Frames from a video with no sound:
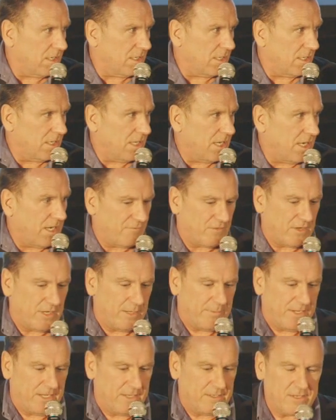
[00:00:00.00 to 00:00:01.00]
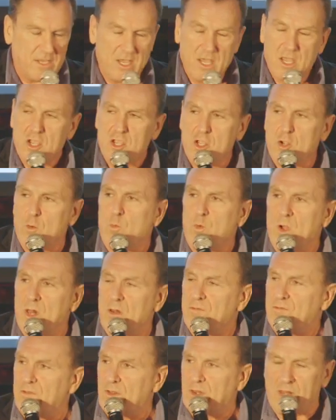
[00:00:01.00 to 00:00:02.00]
and the other half are going to be, you
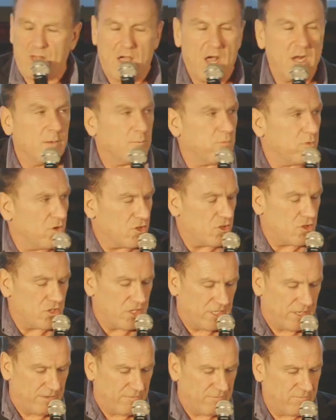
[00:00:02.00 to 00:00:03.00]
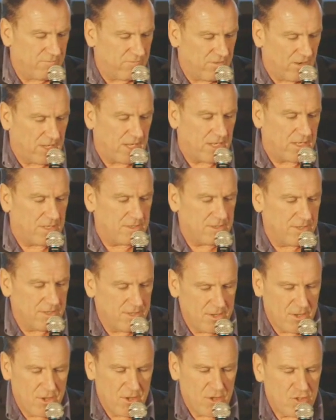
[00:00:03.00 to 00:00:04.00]
willful, unappreciative fucking
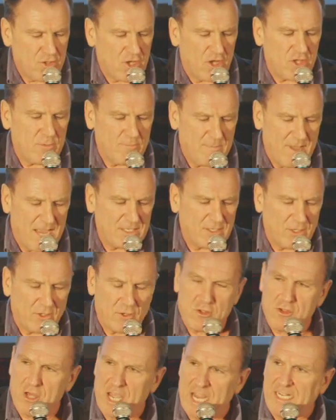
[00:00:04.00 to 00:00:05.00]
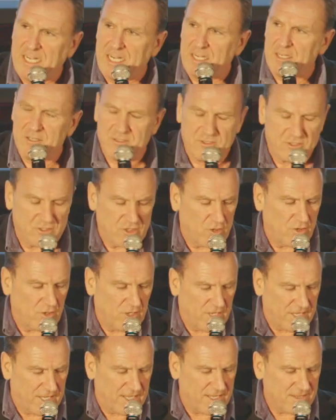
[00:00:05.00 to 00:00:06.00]
judgmental, jaded,
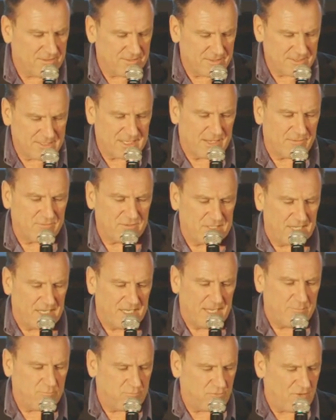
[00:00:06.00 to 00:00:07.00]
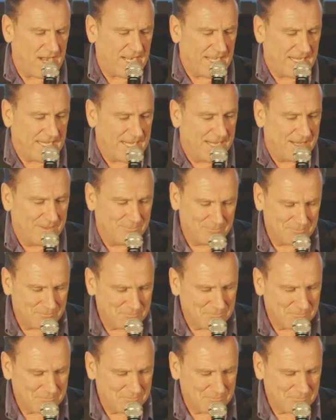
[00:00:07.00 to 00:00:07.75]
surly, self-centered, bratty.